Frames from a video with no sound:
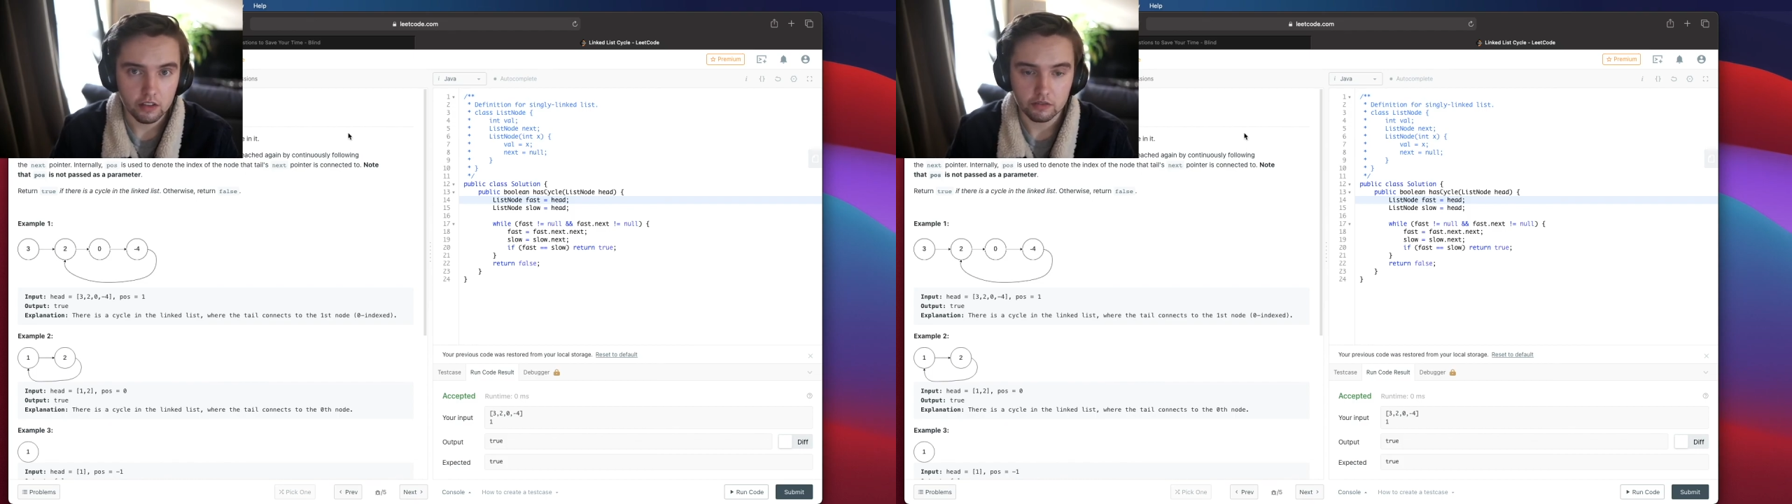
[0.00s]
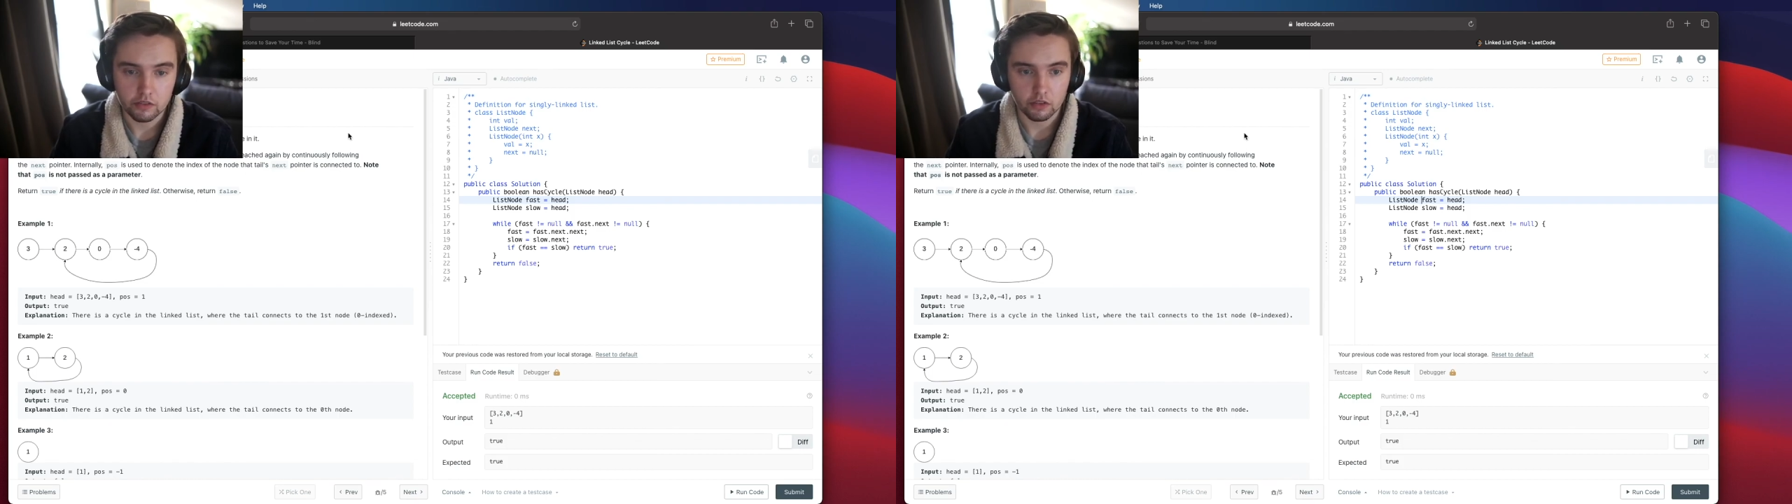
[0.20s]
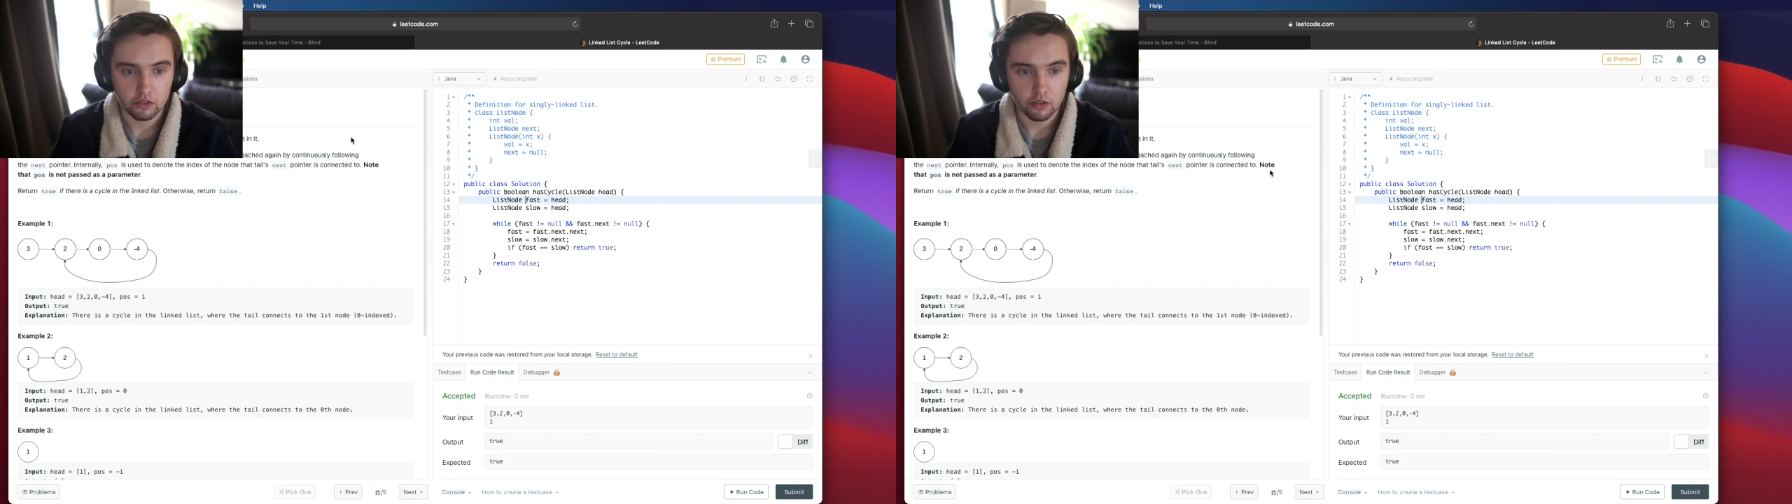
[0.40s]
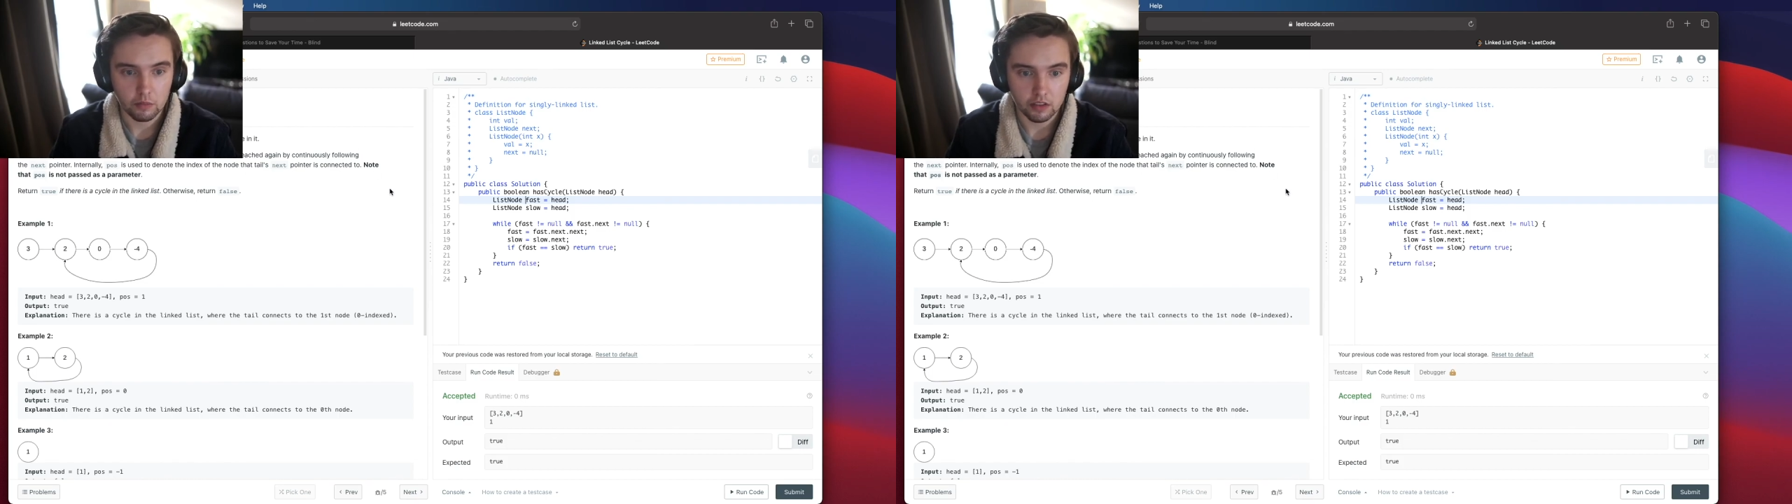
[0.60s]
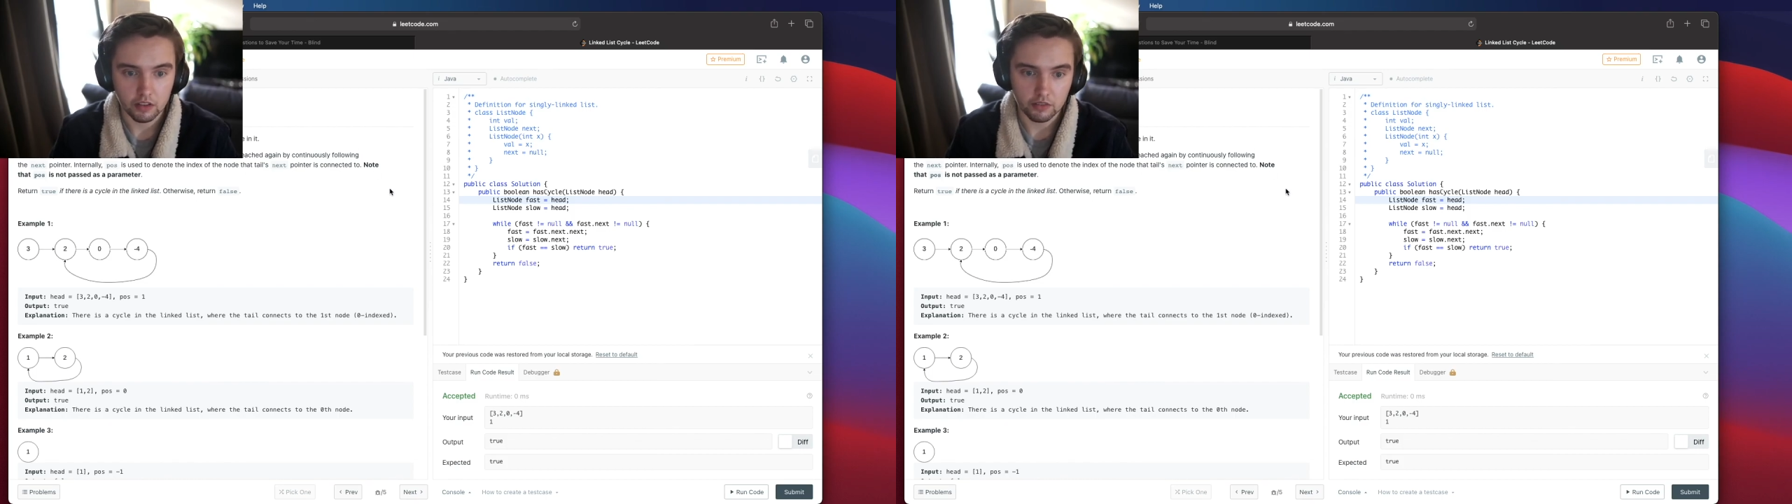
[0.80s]
If you learned
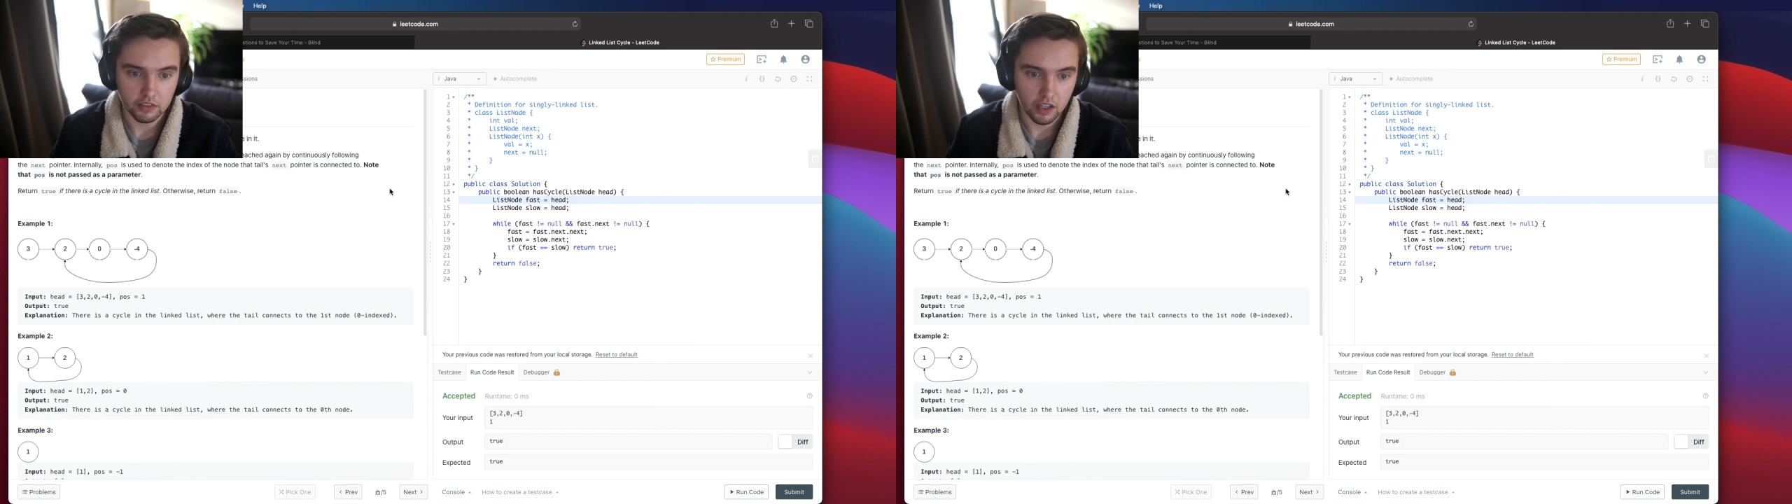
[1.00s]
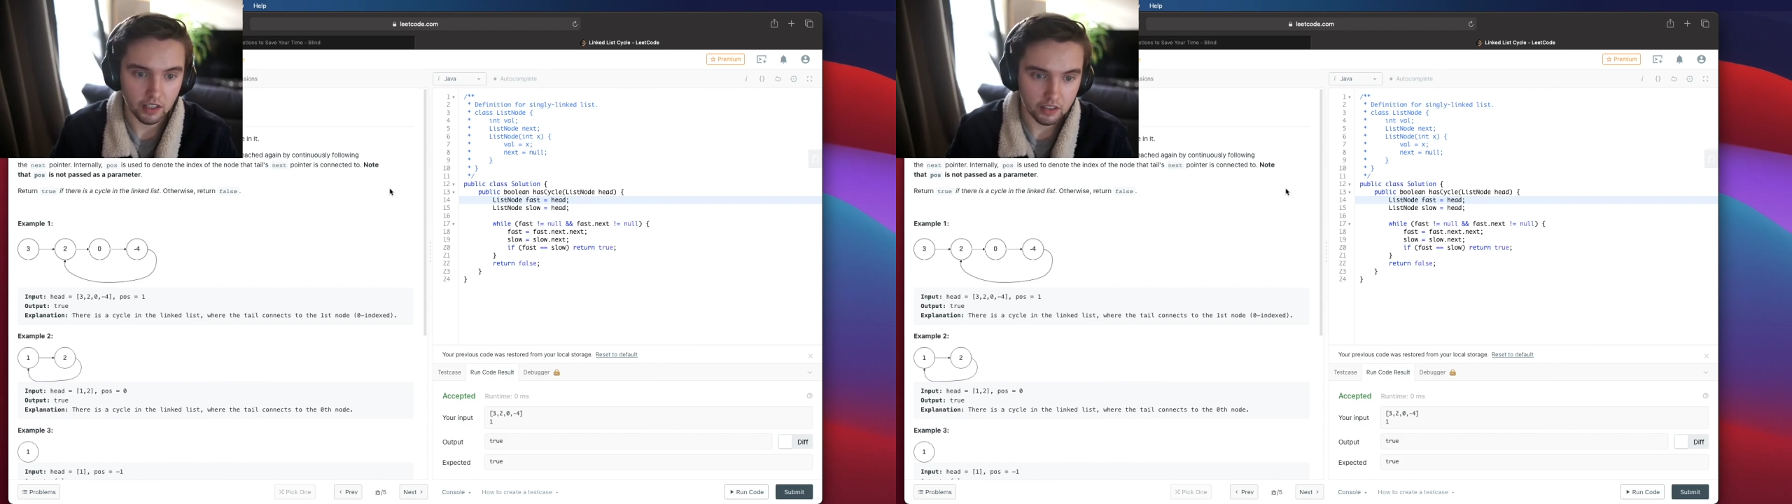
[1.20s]
something, leave a like.